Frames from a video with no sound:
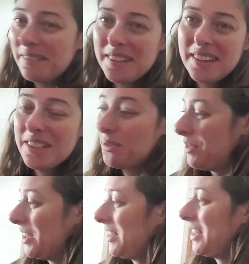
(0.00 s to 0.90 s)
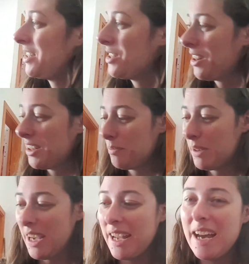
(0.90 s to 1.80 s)
well, this one is dotted,
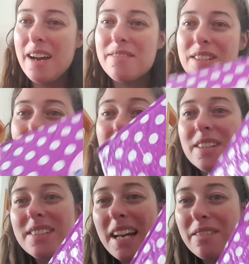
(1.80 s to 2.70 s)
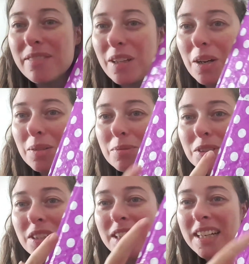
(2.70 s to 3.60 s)
but I have different
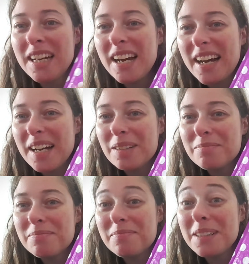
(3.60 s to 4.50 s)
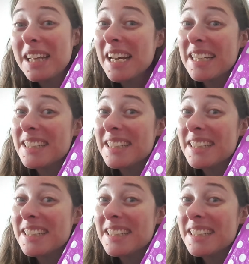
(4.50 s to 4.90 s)
envelopes with a nice